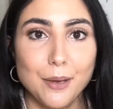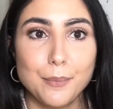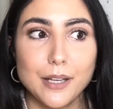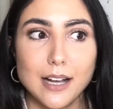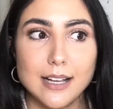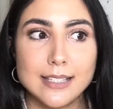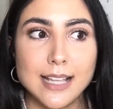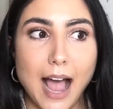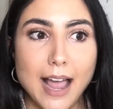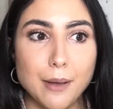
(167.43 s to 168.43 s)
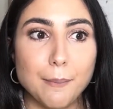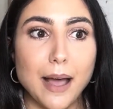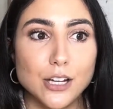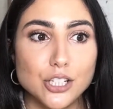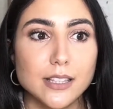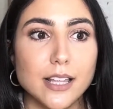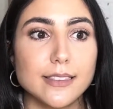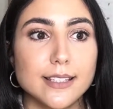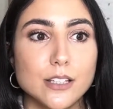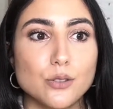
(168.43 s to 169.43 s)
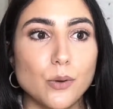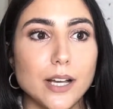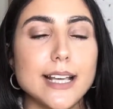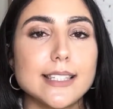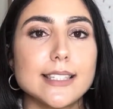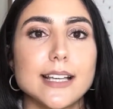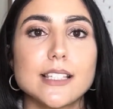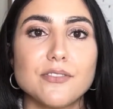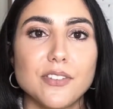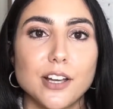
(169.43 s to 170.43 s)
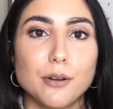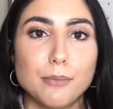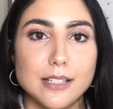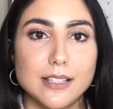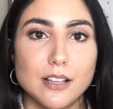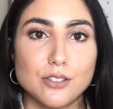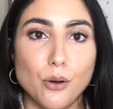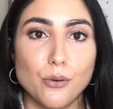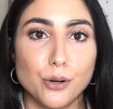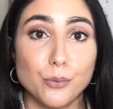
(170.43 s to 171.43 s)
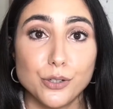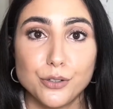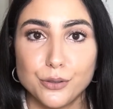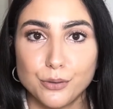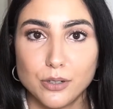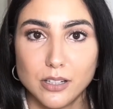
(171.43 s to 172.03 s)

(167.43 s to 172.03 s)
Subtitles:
because I imagine that this is what a 6-figure business owner would do.